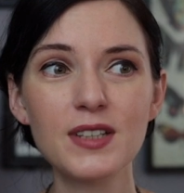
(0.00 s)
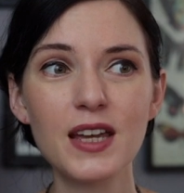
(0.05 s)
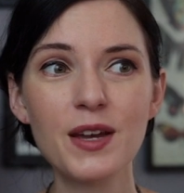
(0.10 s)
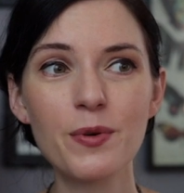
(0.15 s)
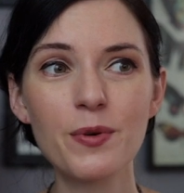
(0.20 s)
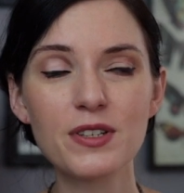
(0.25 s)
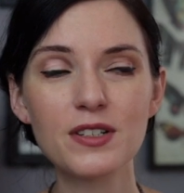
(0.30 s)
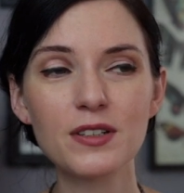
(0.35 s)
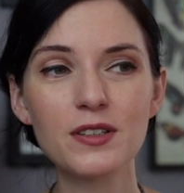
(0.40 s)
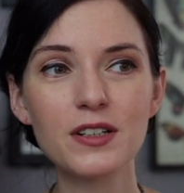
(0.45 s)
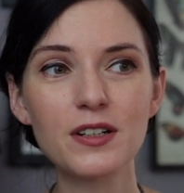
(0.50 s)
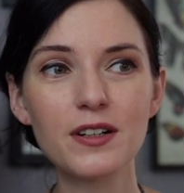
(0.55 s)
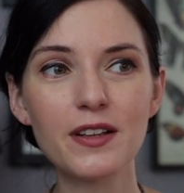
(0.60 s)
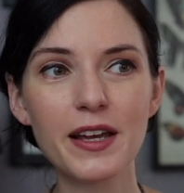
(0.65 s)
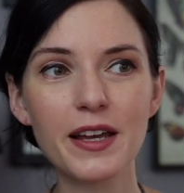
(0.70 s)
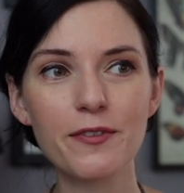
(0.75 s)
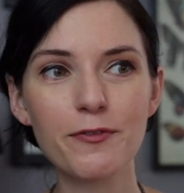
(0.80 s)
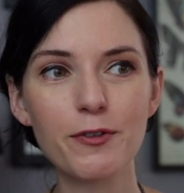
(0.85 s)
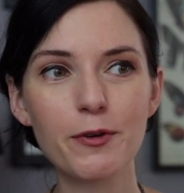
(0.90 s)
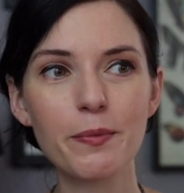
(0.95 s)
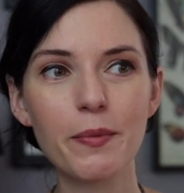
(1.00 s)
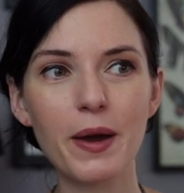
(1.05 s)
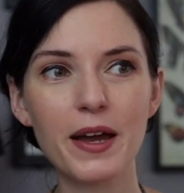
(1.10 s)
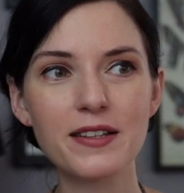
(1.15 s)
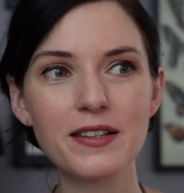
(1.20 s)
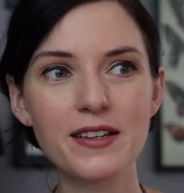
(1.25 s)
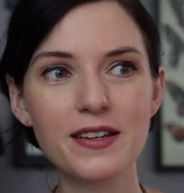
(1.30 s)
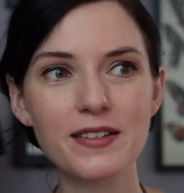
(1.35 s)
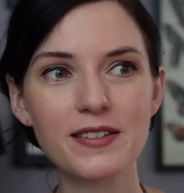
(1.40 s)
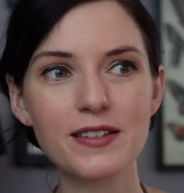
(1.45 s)
It was a little, like, for
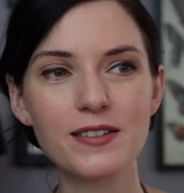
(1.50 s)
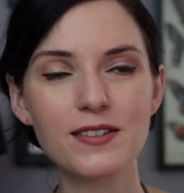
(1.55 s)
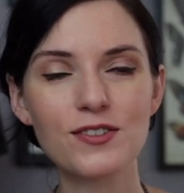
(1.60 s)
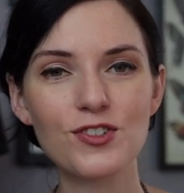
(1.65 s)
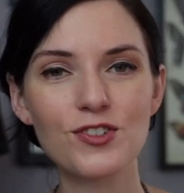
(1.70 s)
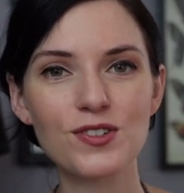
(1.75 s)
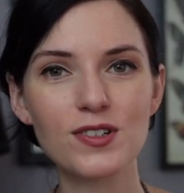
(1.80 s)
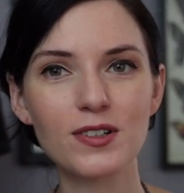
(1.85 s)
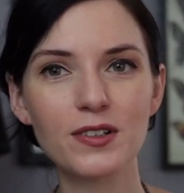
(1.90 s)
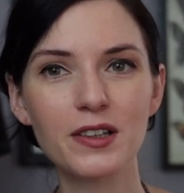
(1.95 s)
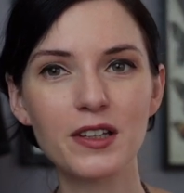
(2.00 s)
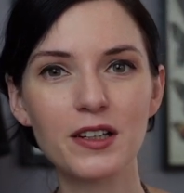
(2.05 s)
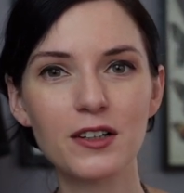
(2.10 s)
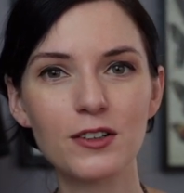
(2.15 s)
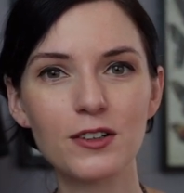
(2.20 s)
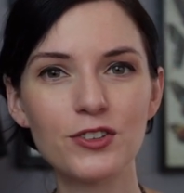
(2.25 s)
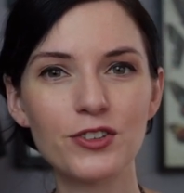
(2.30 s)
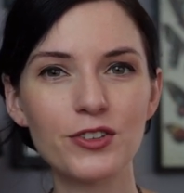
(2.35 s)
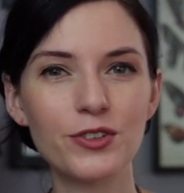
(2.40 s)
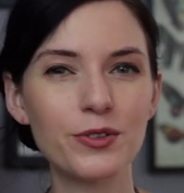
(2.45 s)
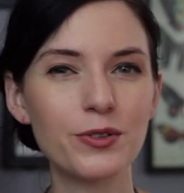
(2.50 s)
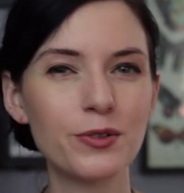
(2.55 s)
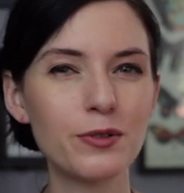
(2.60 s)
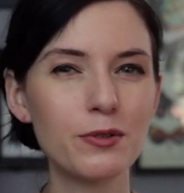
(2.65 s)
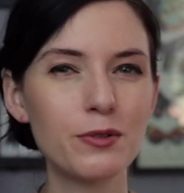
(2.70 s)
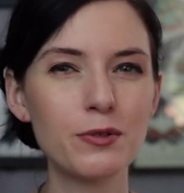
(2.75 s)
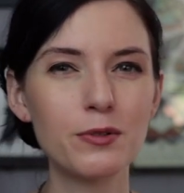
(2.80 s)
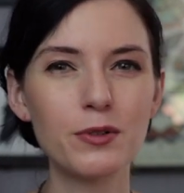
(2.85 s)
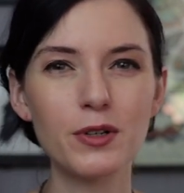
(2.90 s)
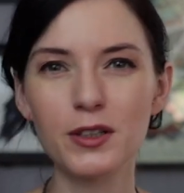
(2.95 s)
my taste, it's just a little
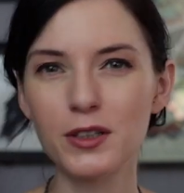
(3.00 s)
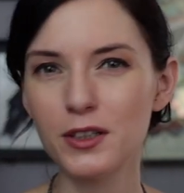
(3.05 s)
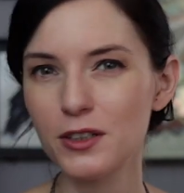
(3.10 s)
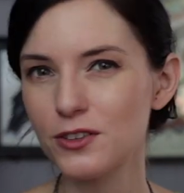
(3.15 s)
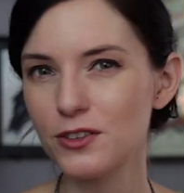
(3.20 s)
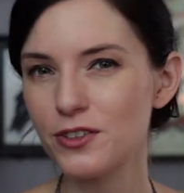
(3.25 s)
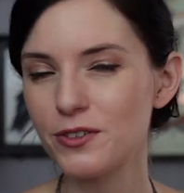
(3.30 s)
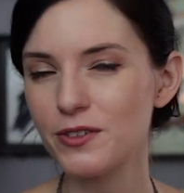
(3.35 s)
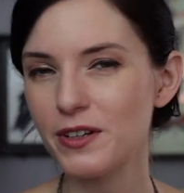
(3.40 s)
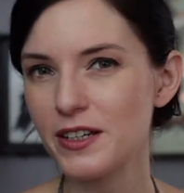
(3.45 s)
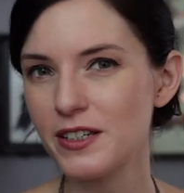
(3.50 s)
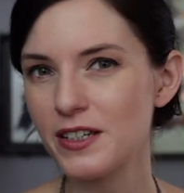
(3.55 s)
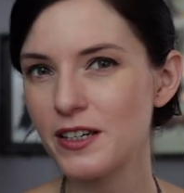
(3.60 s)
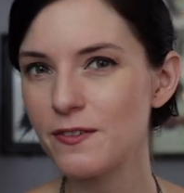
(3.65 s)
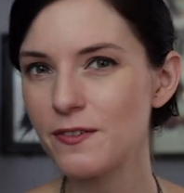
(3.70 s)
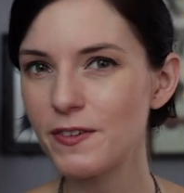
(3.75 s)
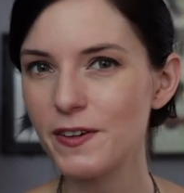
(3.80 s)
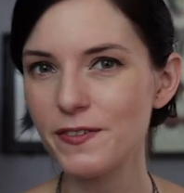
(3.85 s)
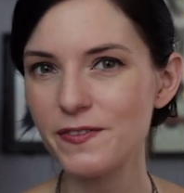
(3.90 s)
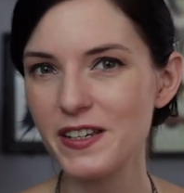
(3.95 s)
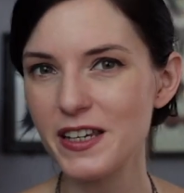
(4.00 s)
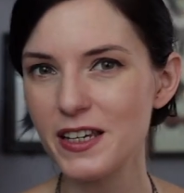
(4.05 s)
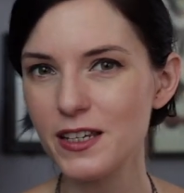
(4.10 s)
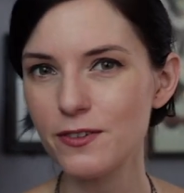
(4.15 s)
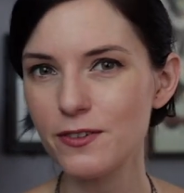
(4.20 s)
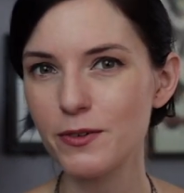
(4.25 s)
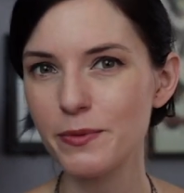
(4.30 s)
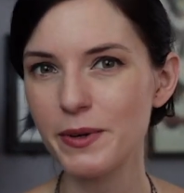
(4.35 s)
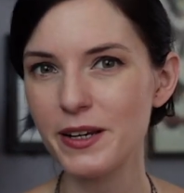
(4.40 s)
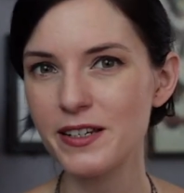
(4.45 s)
too
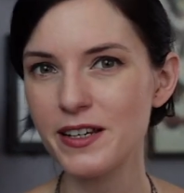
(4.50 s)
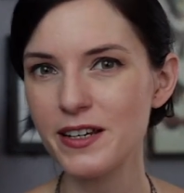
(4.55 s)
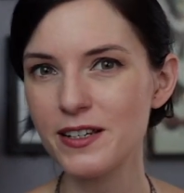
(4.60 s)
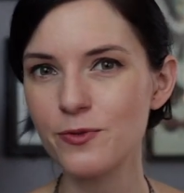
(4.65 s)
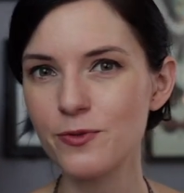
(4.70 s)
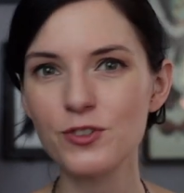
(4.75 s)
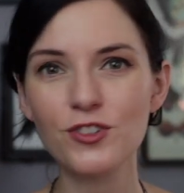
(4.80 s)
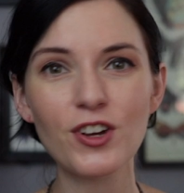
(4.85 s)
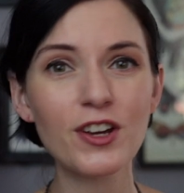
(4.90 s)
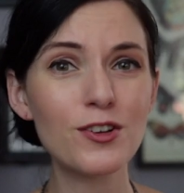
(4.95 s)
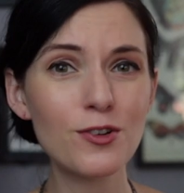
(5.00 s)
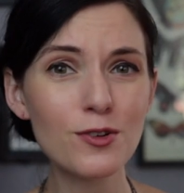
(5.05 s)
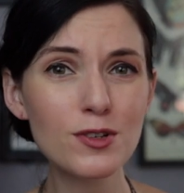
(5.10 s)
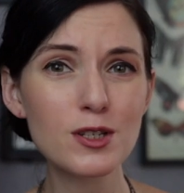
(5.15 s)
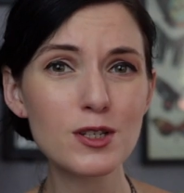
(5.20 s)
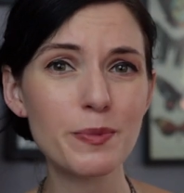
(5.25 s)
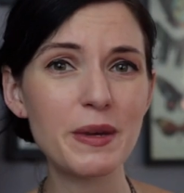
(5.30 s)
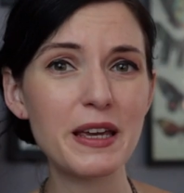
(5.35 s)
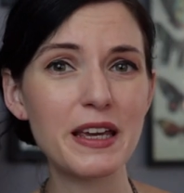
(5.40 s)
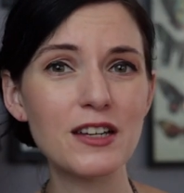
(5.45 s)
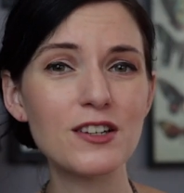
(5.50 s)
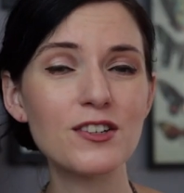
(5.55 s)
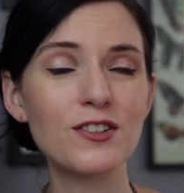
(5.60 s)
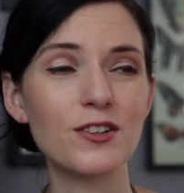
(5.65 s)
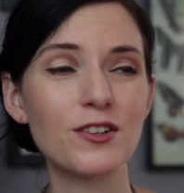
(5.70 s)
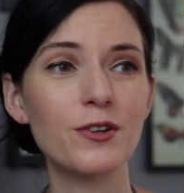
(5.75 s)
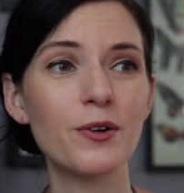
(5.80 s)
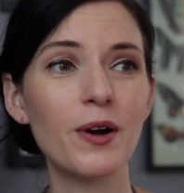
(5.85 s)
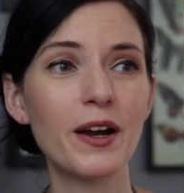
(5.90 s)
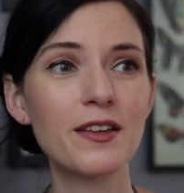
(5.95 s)
1950s for my taste, which I used to be into.